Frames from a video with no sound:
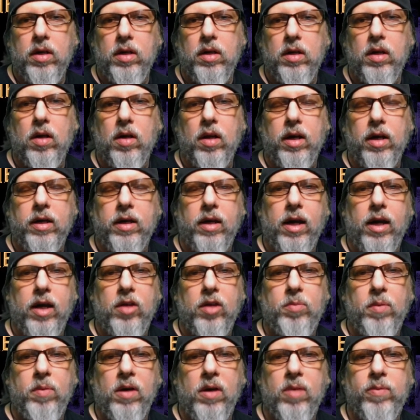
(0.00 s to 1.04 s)
Like the
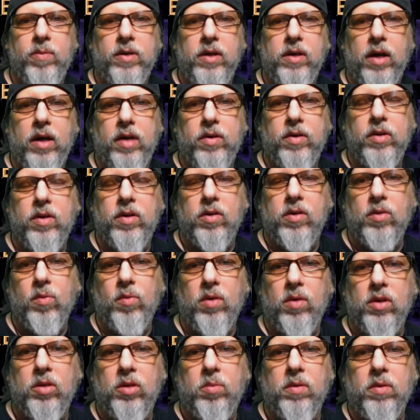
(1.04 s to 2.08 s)
hedge prayer protection, there's
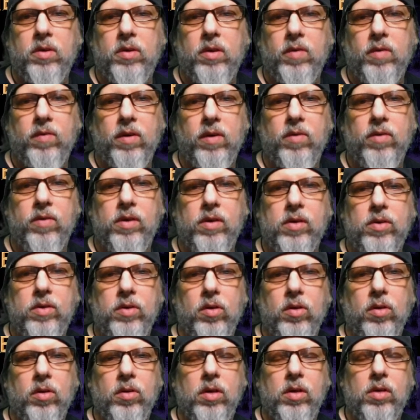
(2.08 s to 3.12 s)
one specific for your
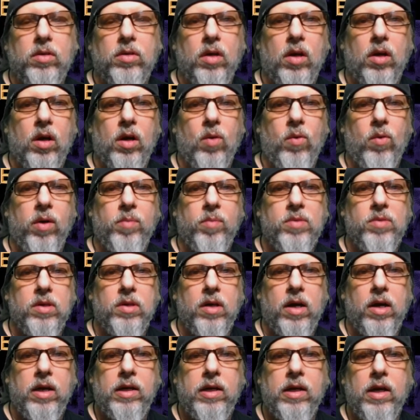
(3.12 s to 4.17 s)
children. It's on our
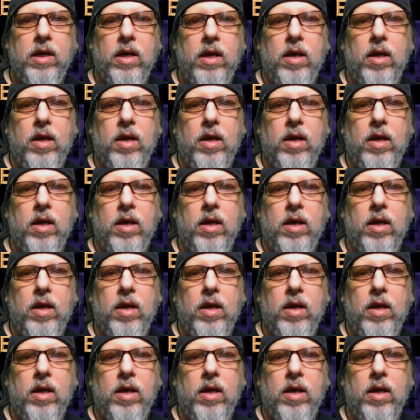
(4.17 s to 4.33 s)
website.